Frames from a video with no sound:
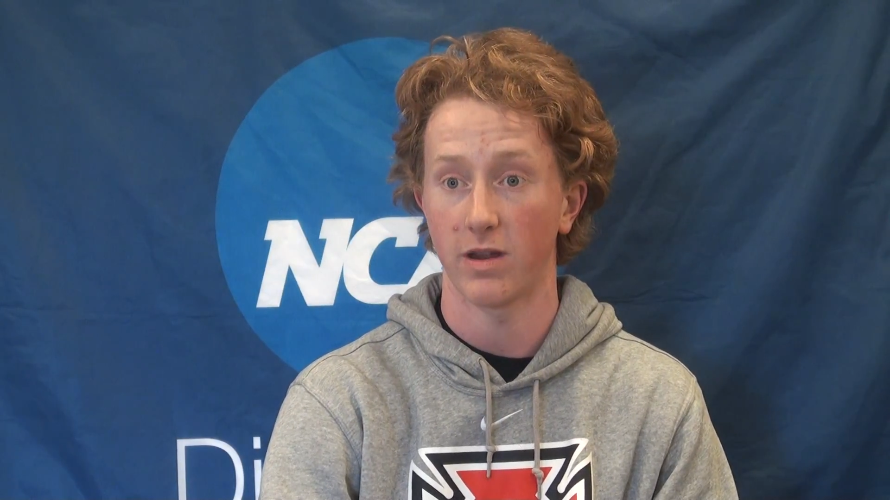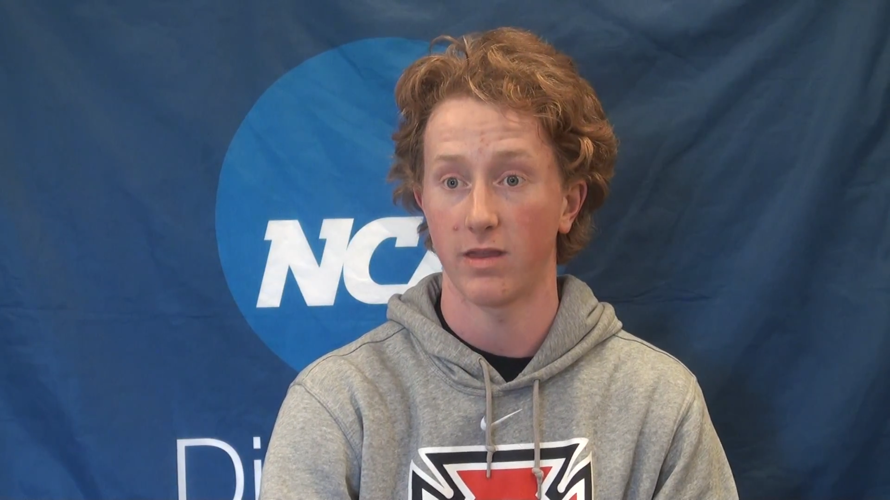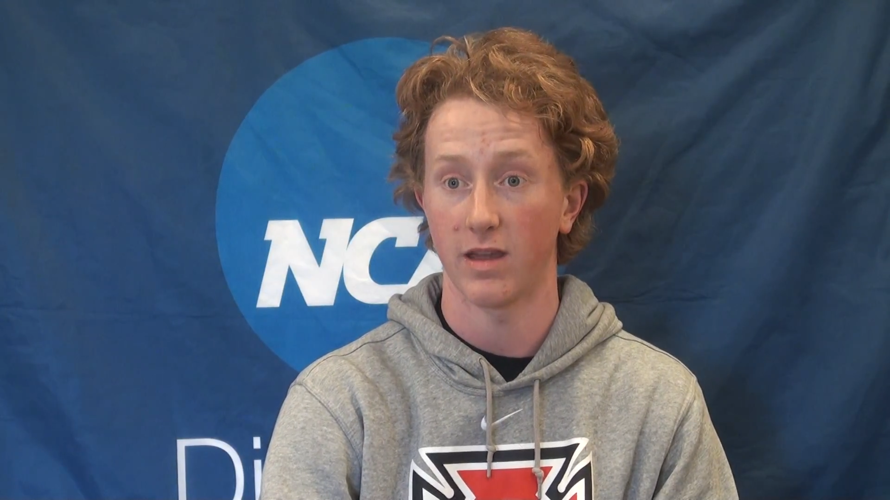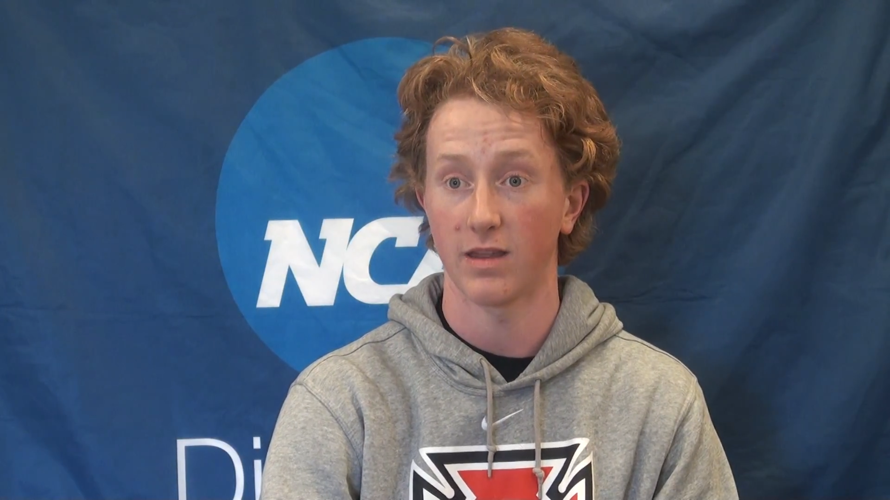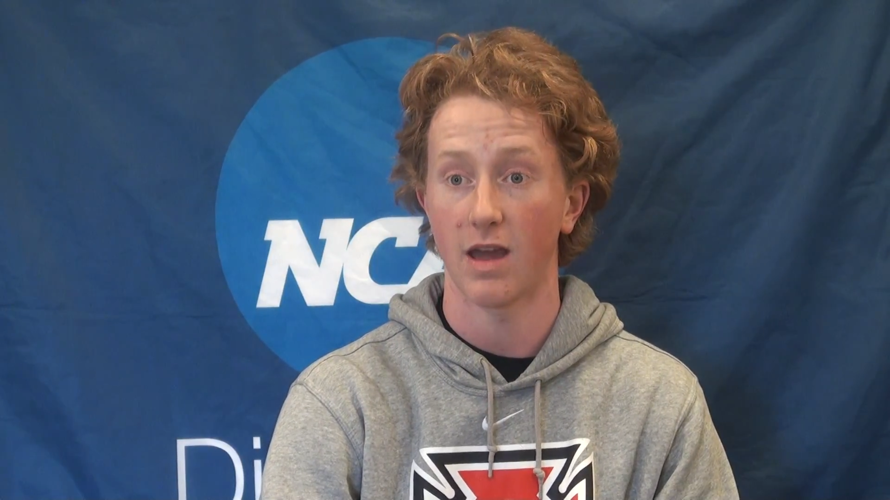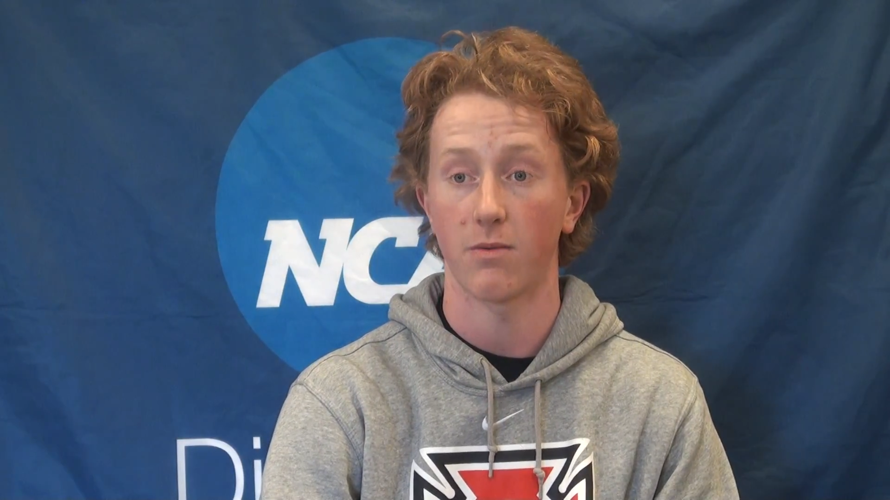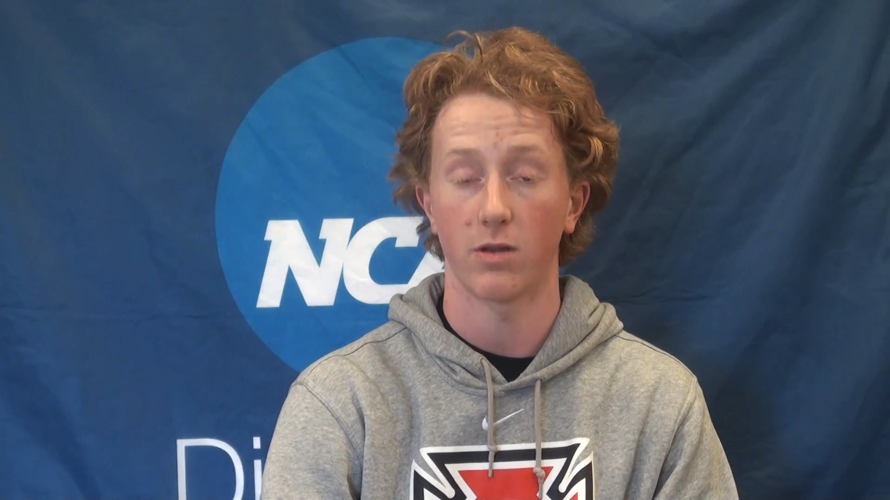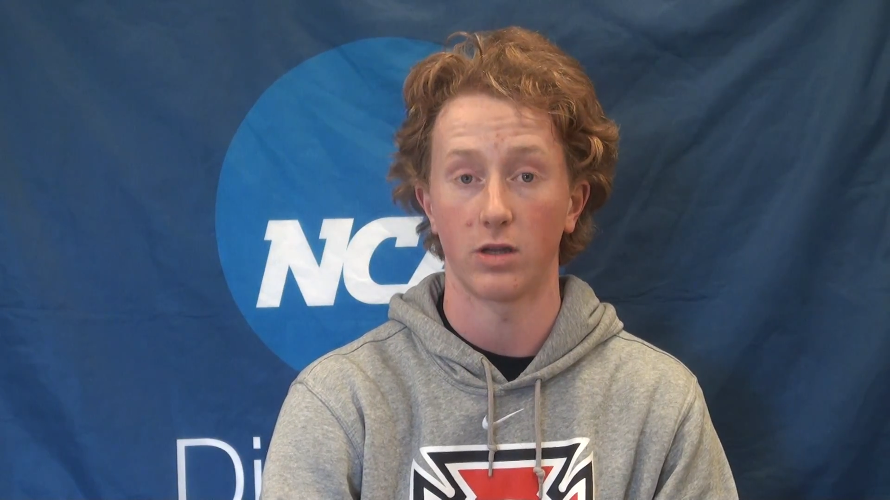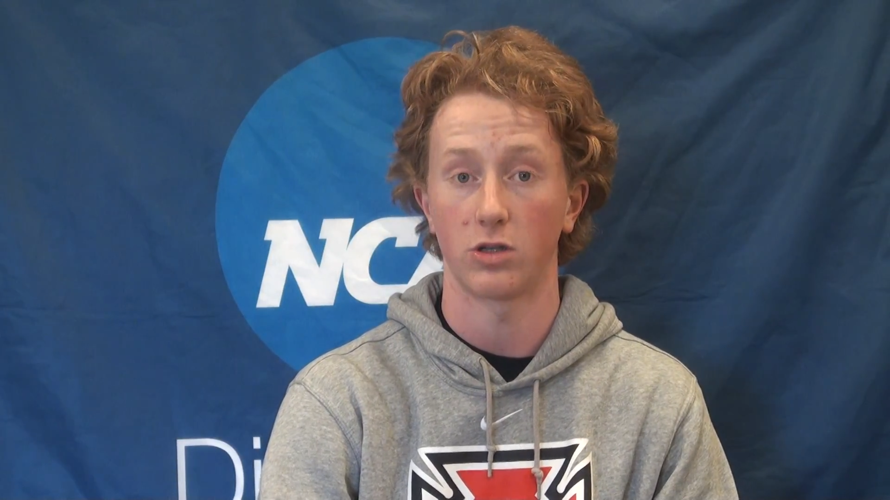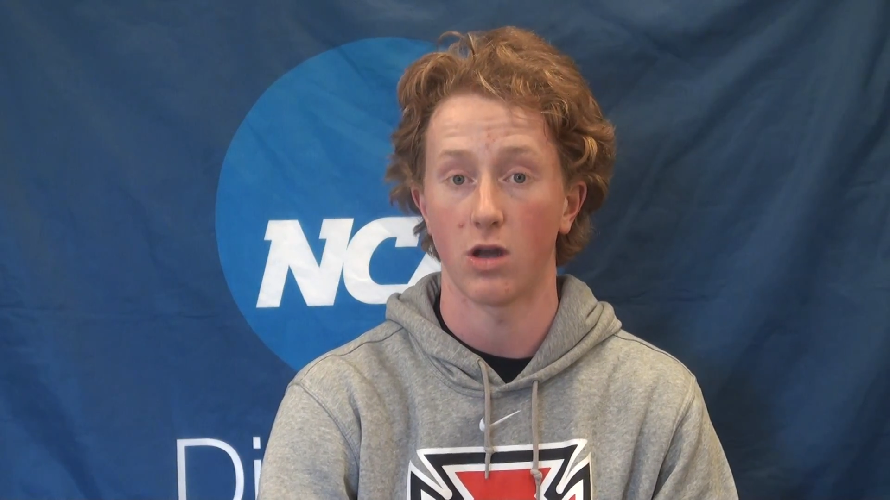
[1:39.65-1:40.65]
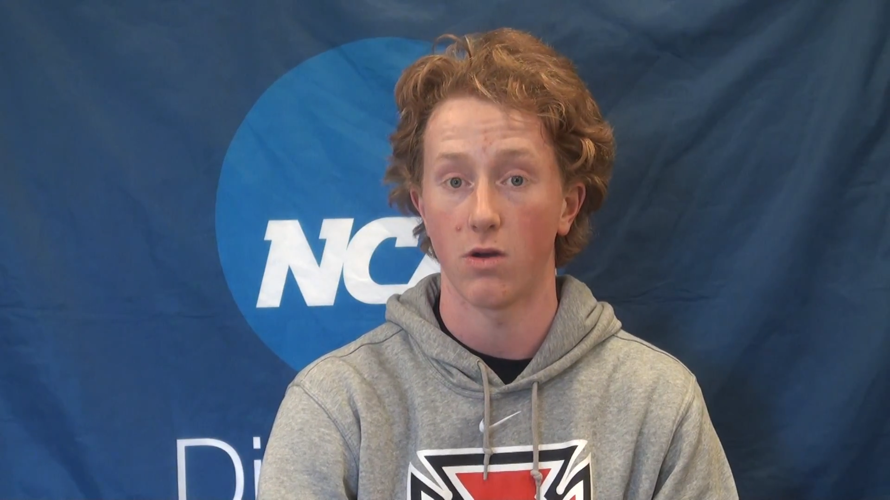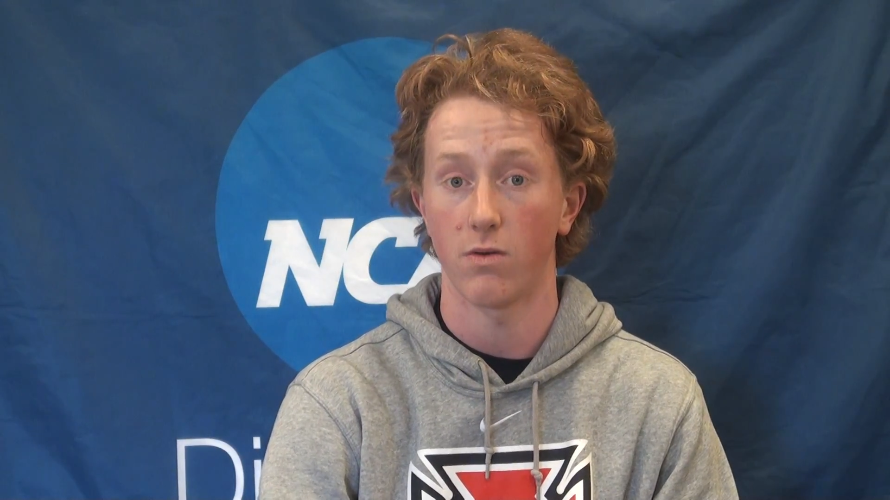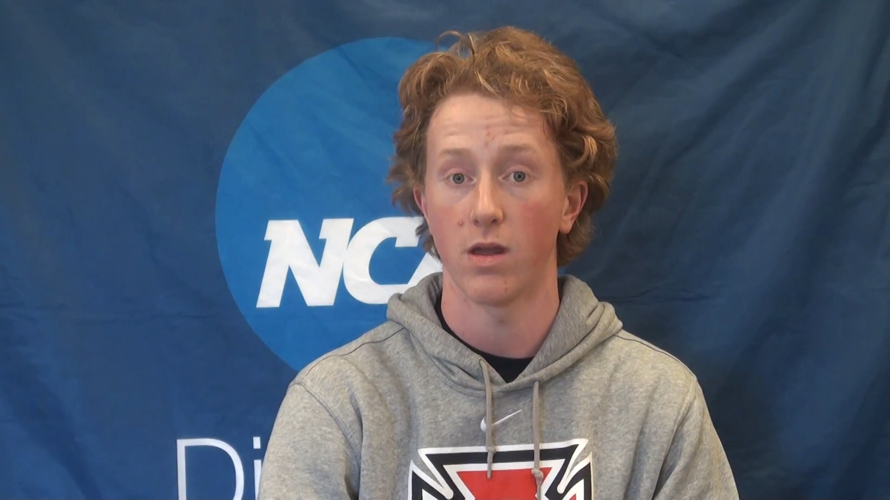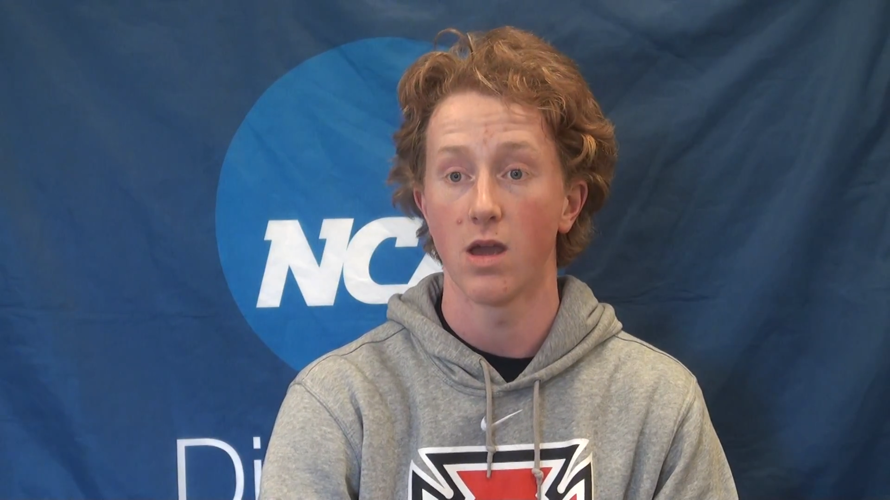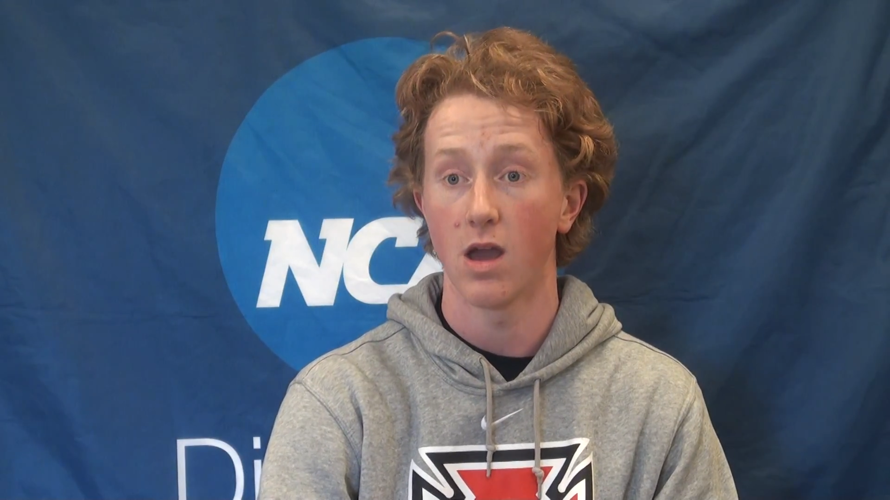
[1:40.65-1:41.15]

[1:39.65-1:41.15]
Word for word: I think that really showed